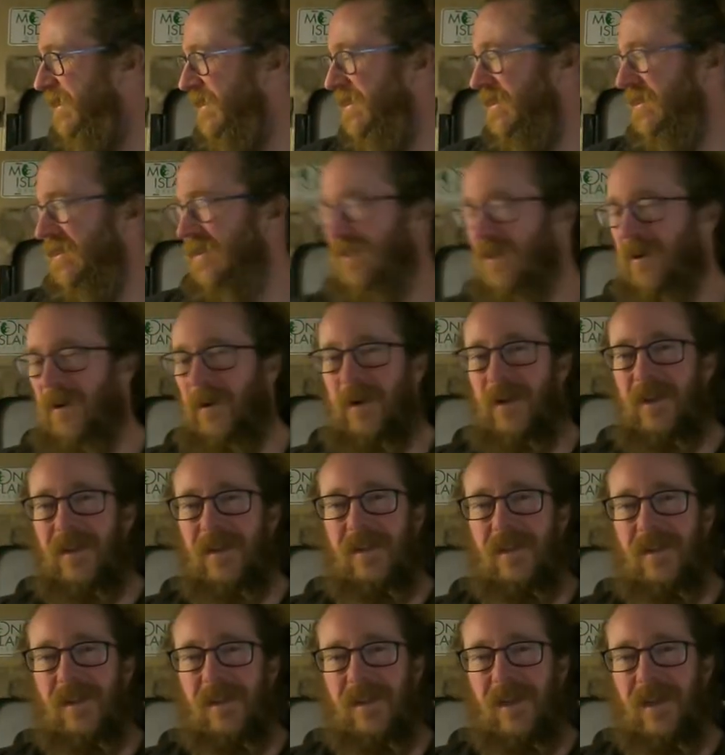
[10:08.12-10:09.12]
So
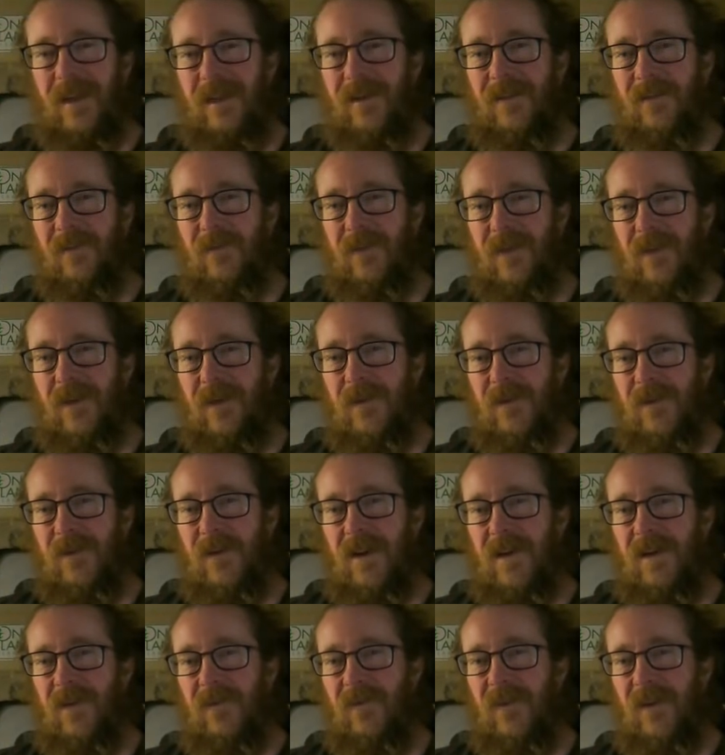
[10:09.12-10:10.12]
it's just kind of,
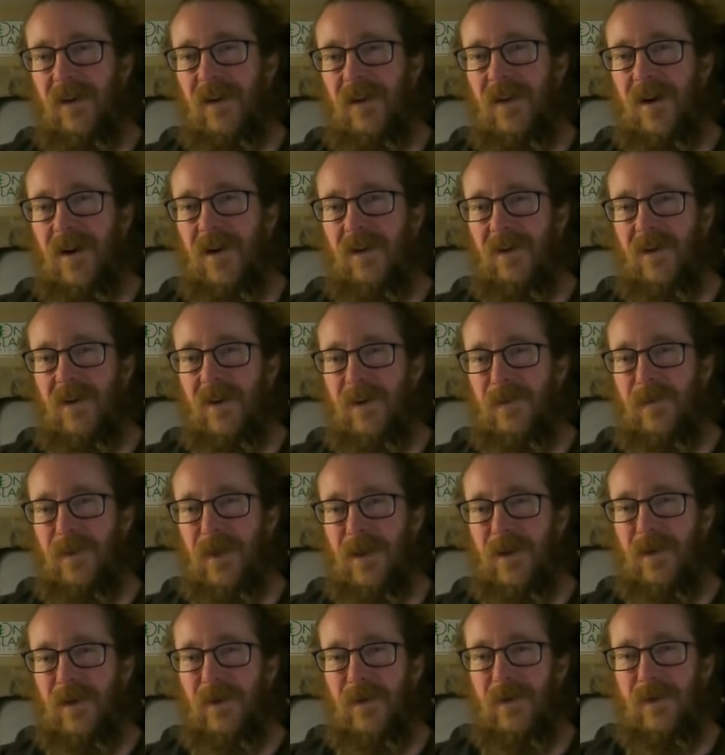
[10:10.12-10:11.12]
trying to figure out on
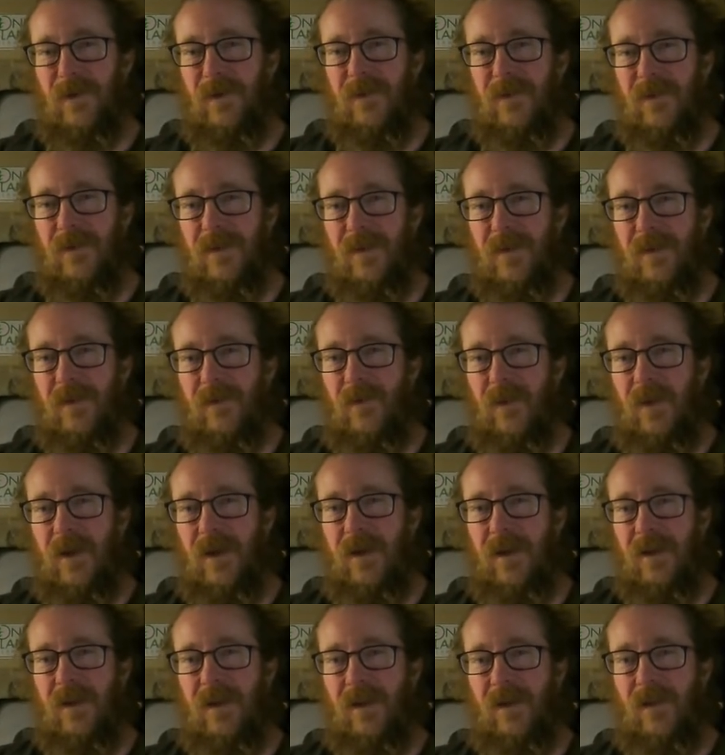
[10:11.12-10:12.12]
my own, what
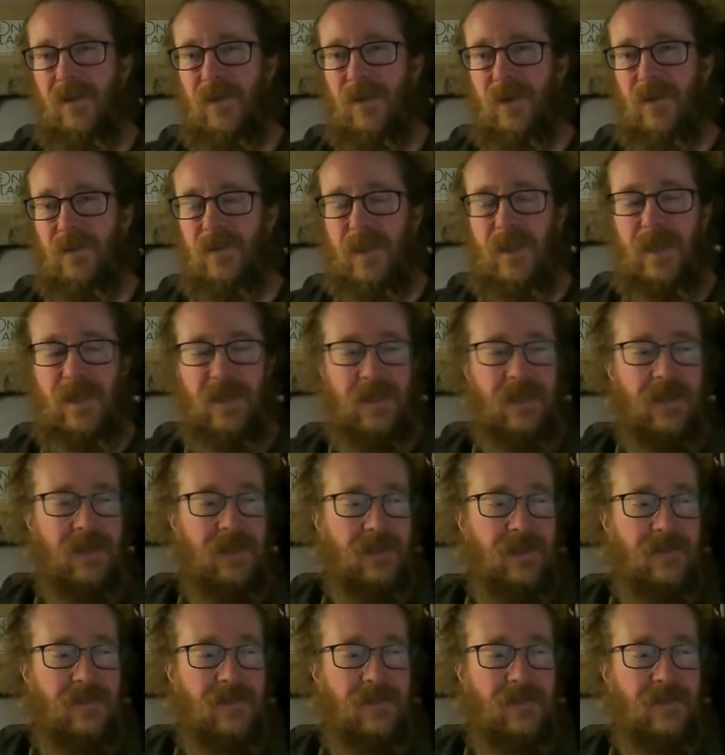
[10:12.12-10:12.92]
it could be.